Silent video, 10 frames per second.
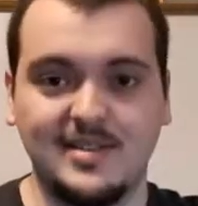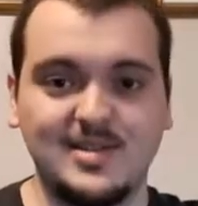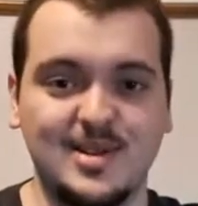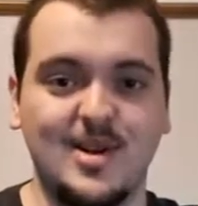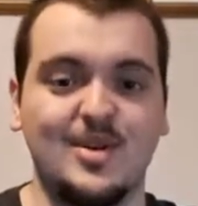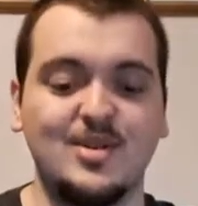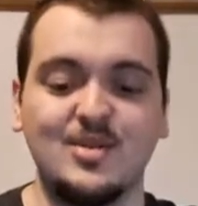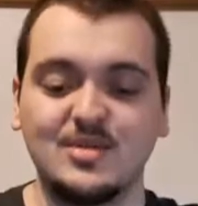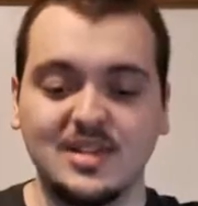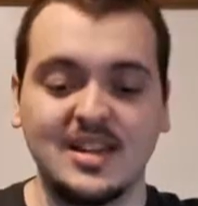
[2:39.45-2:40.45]
So
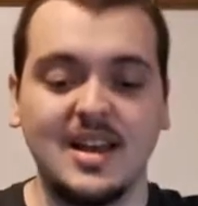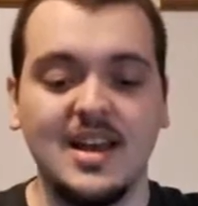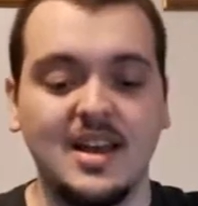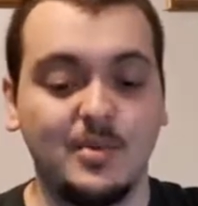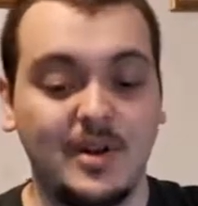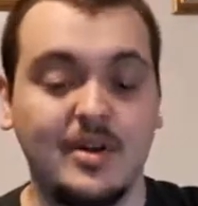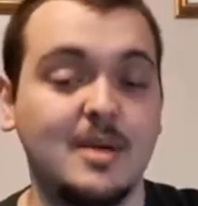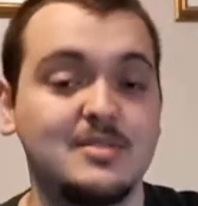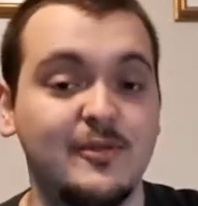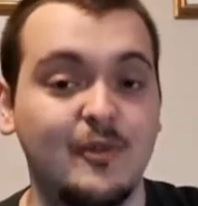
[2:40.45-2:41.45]
usually whenever it
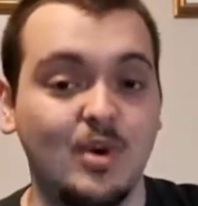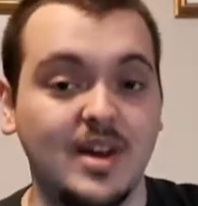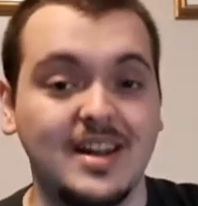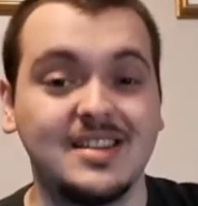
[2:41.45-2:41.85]
comes to Fortnite,